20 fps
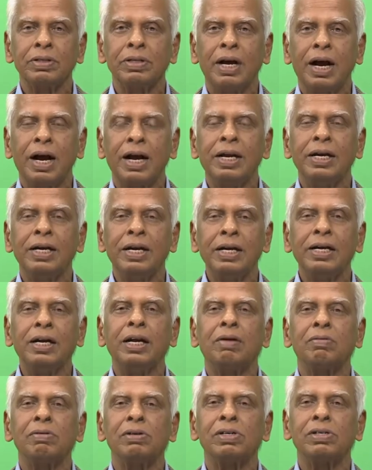and he didn't
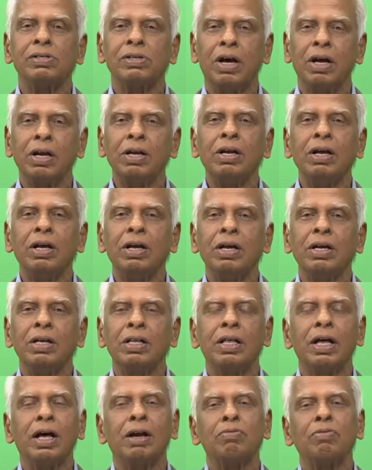have a son,
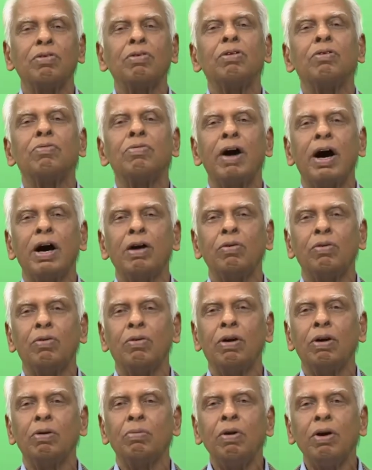therefore the fire would
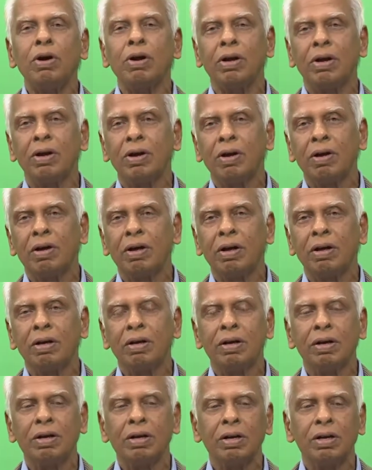not burn.
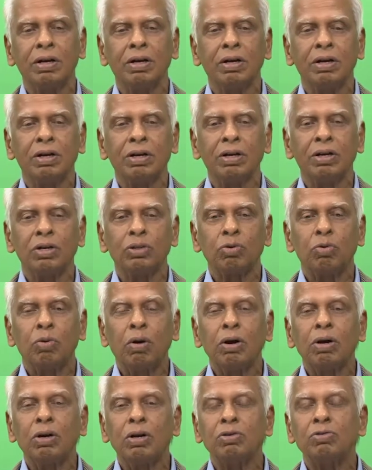So
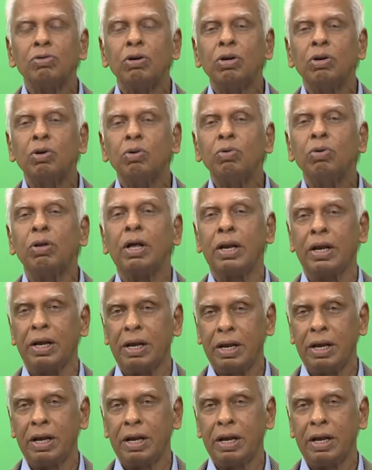what does one do then?